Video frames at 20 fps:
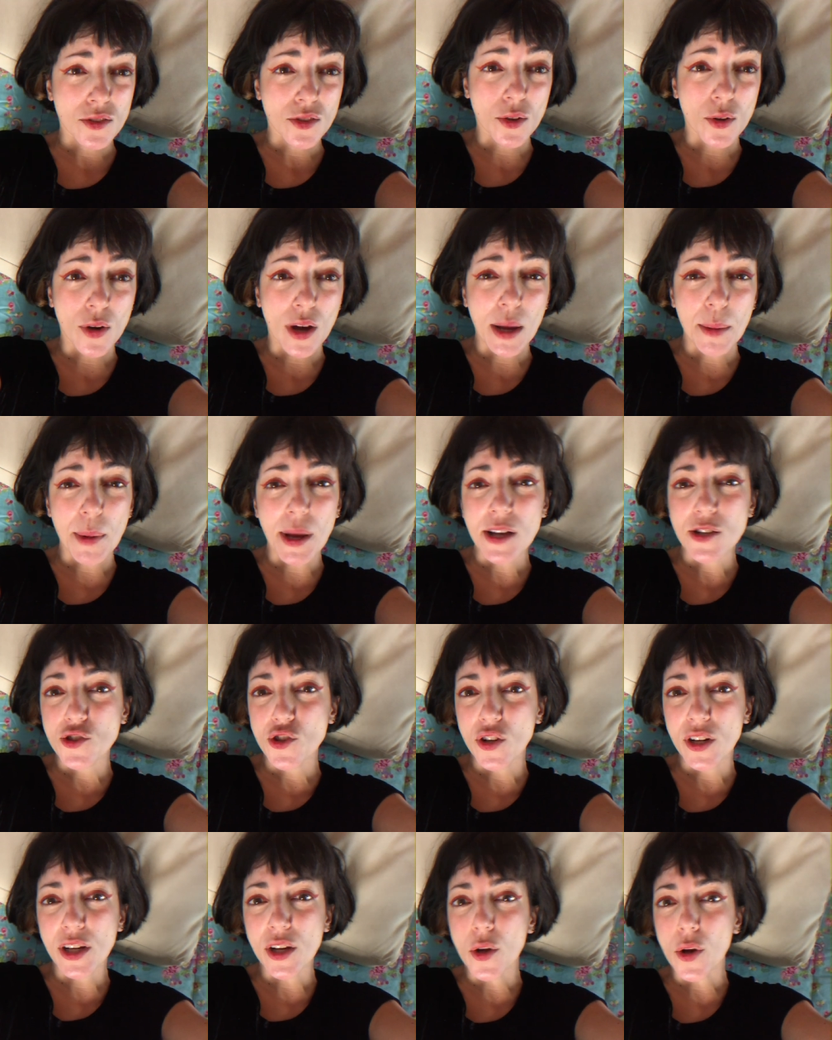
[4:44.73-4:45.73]
So I'm
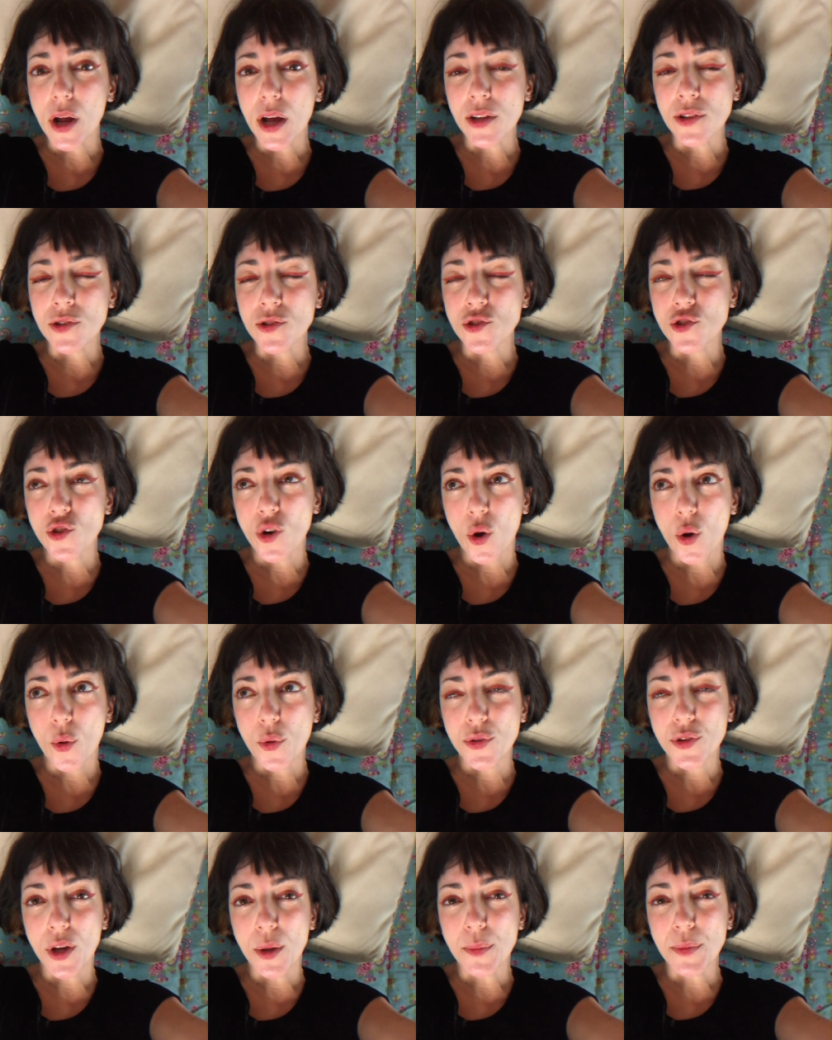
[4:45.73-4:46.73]
actually gonna draw
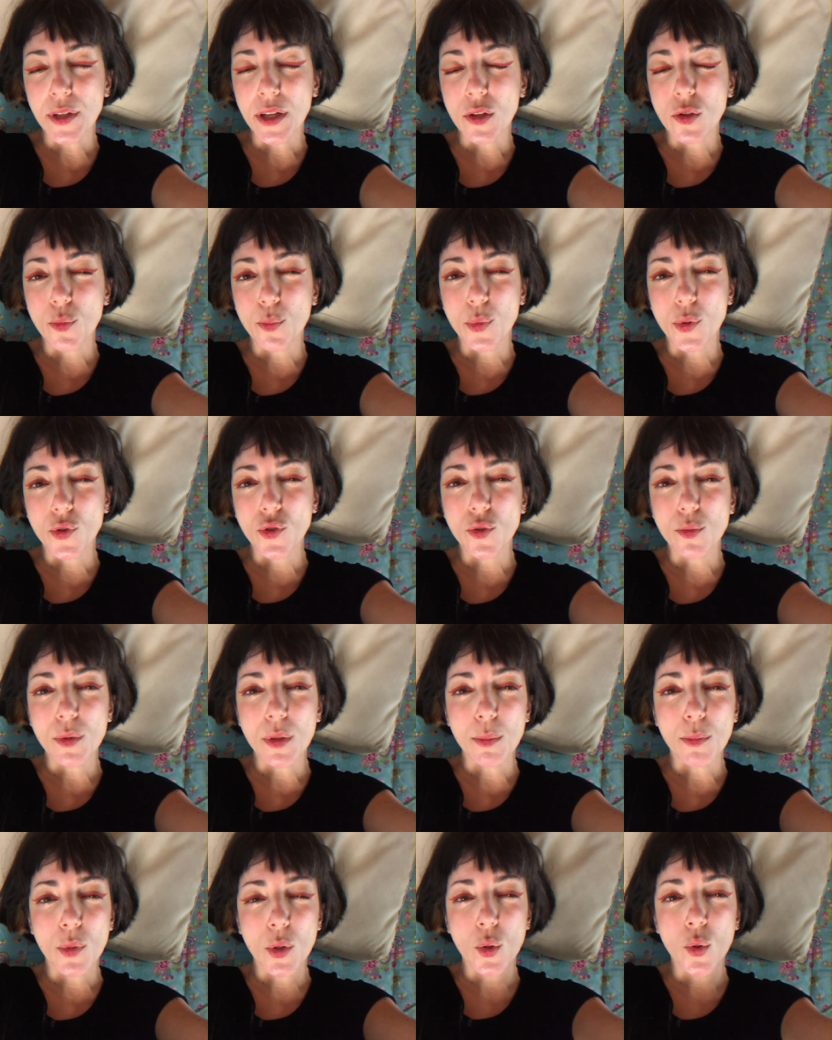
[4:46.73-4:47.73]
something supposed to be
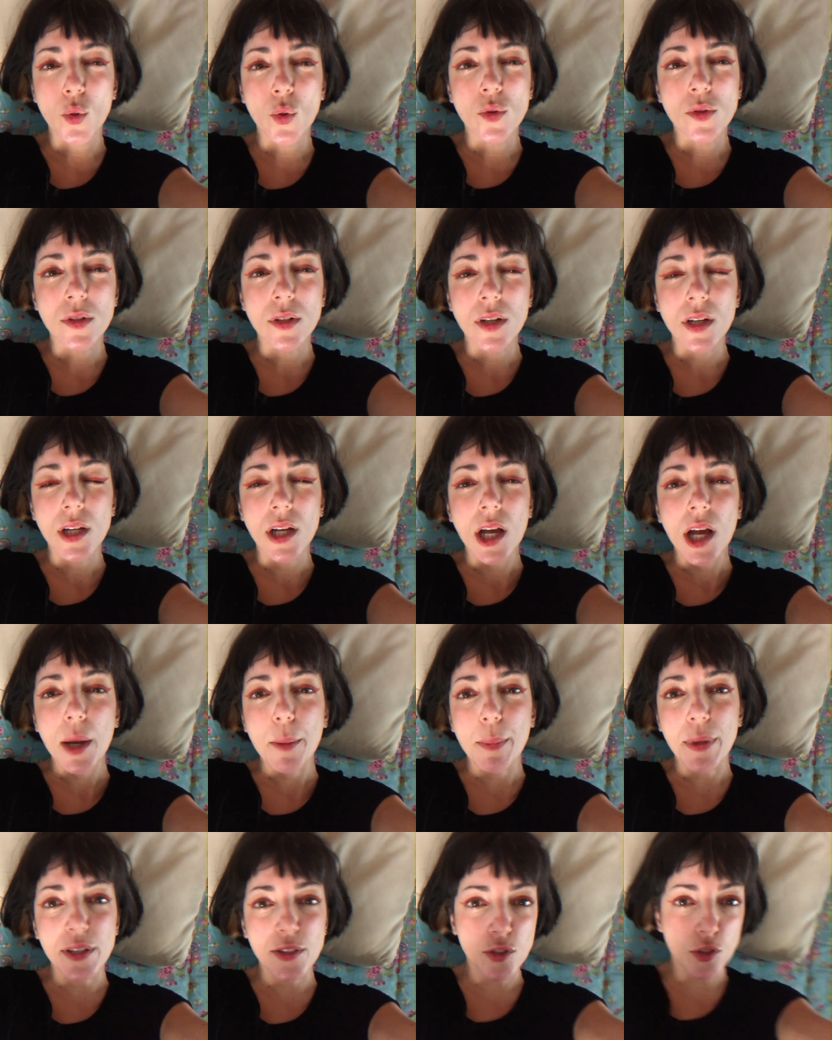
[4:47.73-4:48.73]
blue
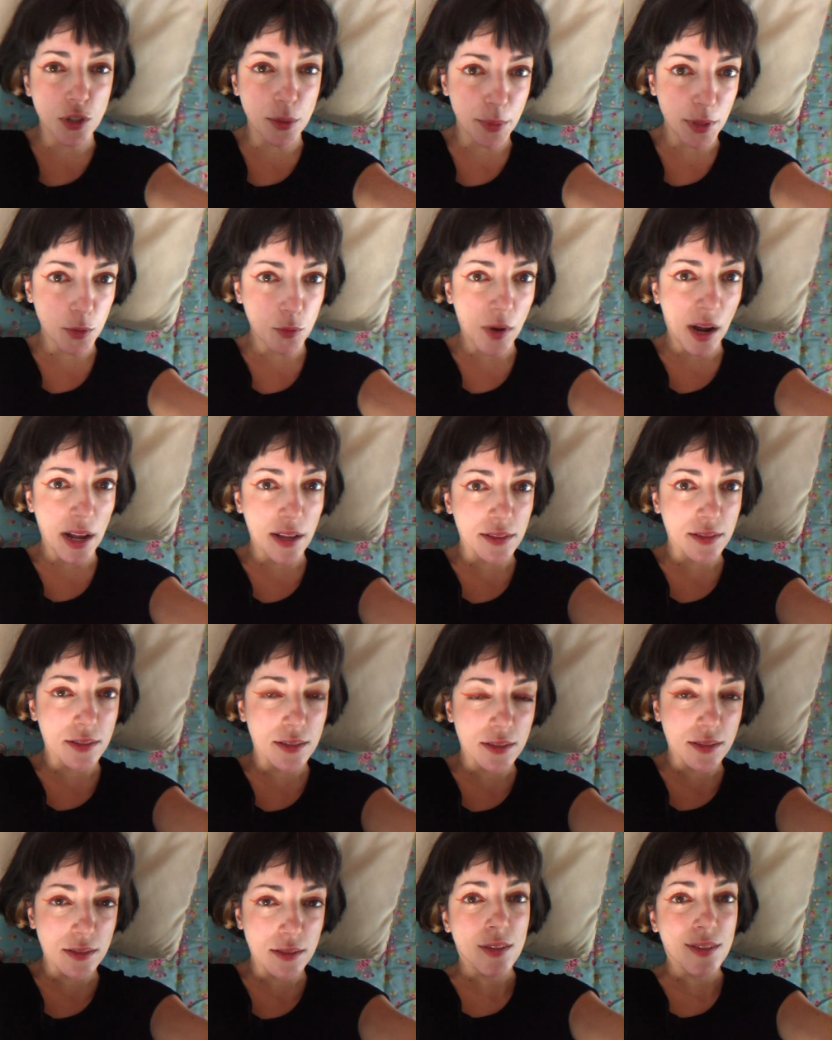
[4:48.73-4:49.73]
but it's gonna be red.
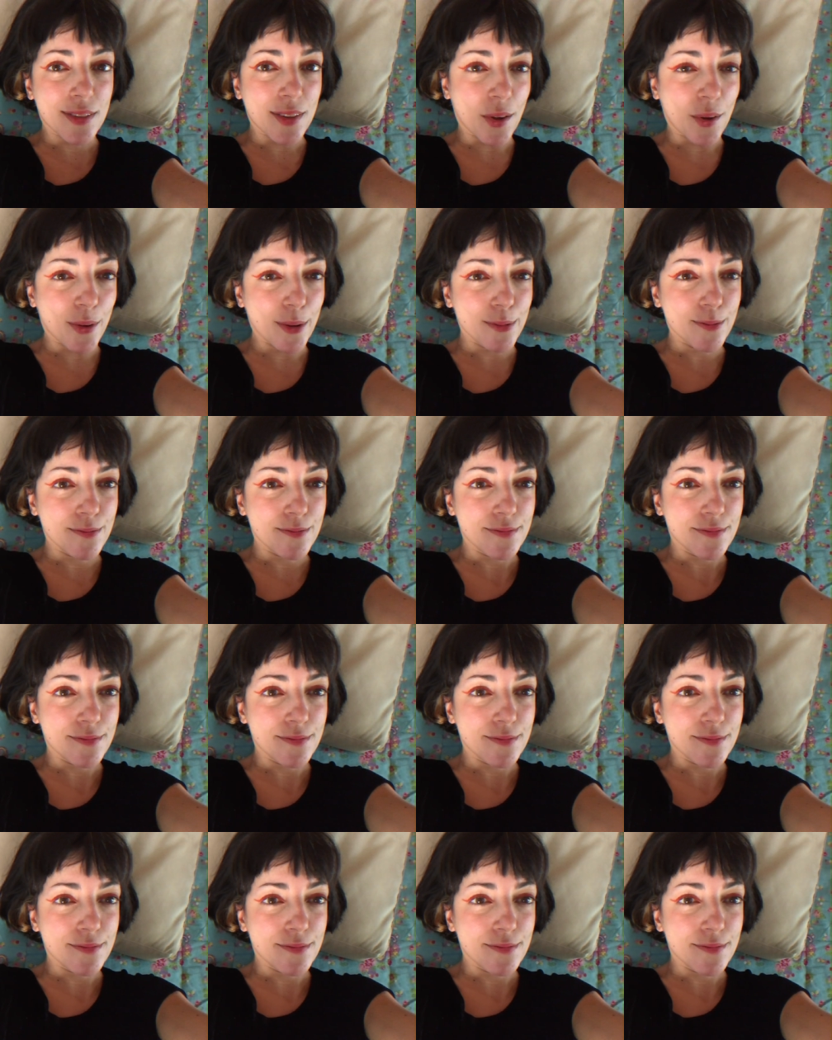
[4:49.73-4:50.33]
So